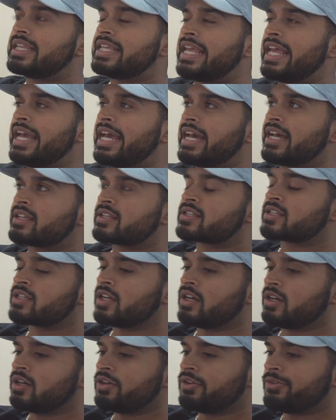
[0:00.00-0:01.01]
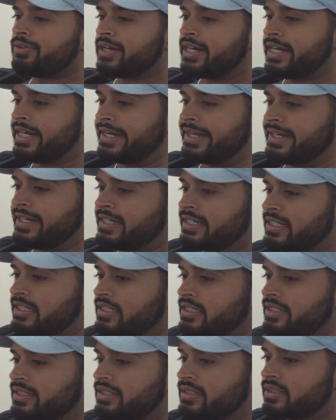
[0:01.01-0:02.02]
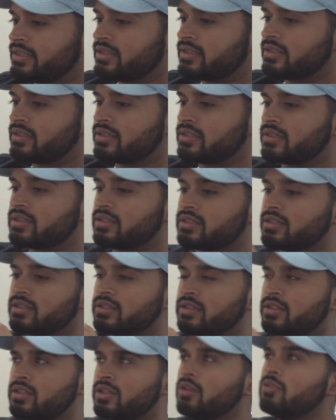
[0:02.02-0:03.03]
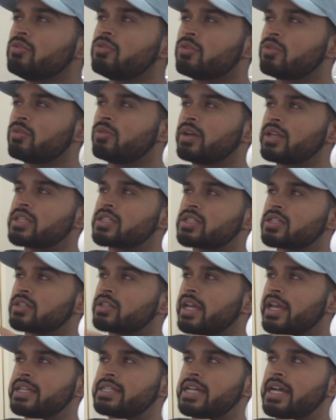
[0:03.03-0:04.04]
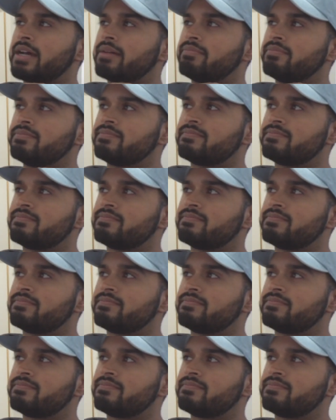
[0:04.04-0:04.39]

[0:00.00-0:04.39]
Yeah, so don't quit your day job.